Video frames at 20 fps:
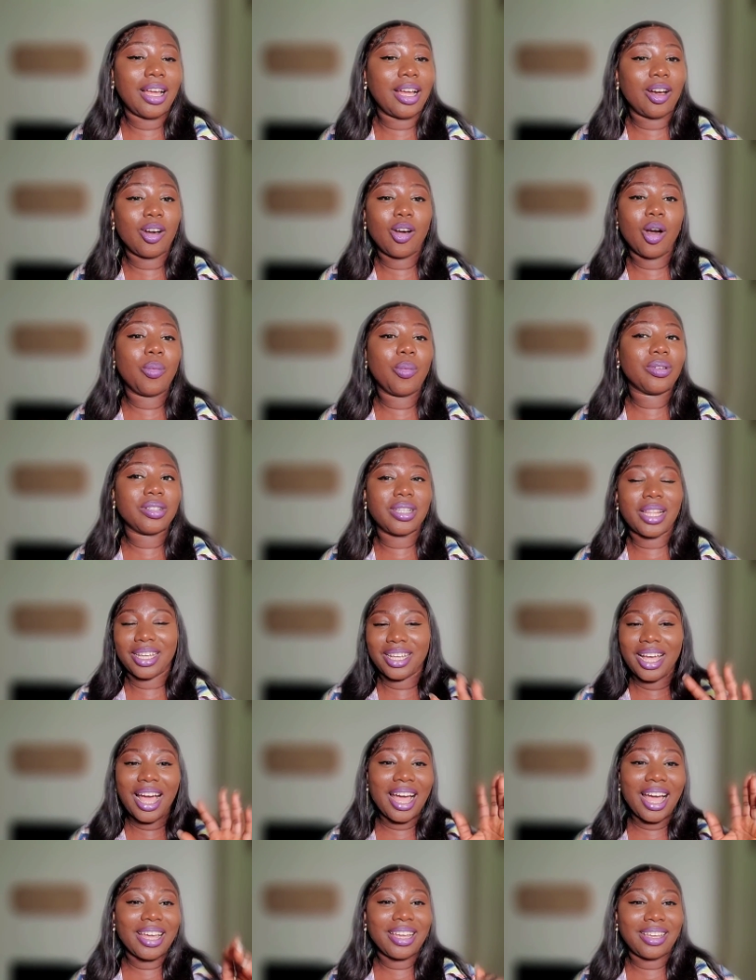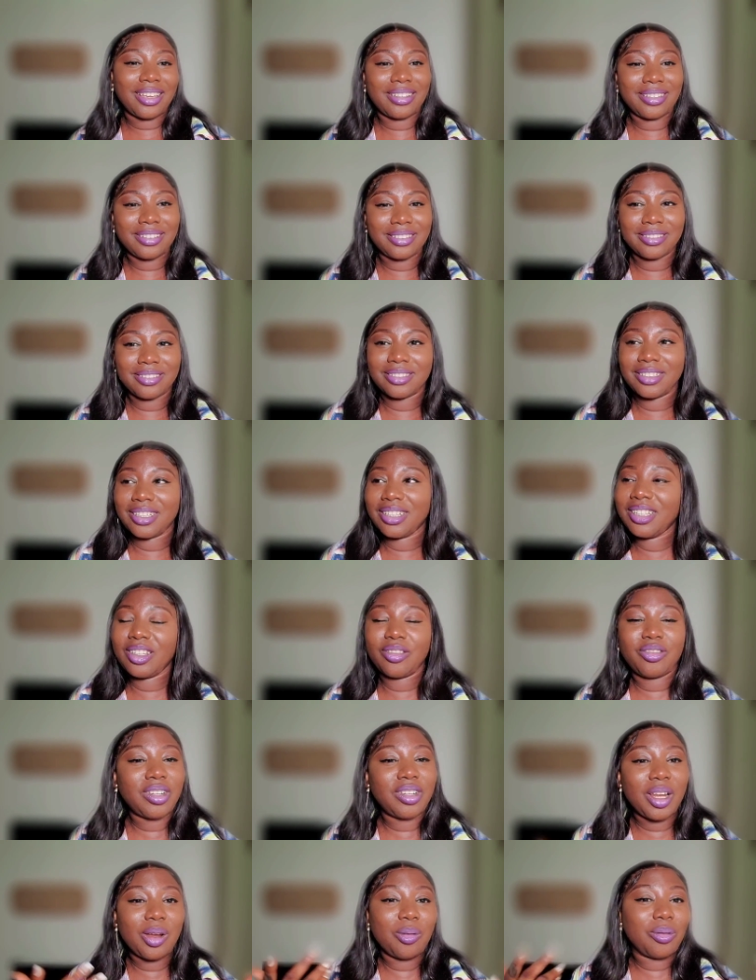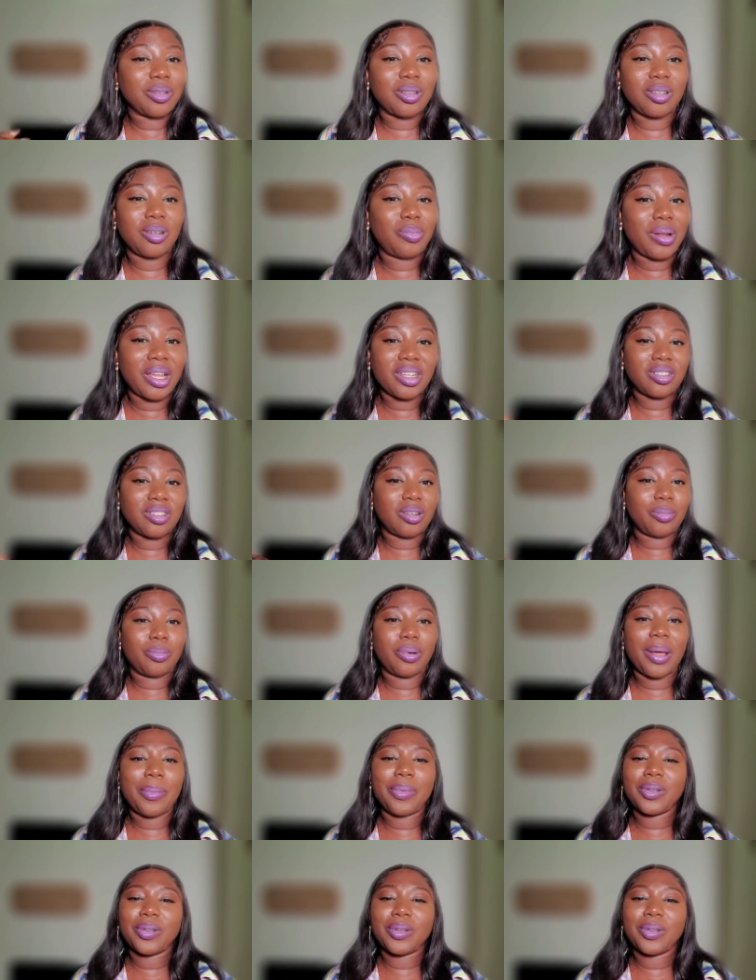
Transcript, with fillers: Ogom was like, hi. If Nelo wants to reply, she reply.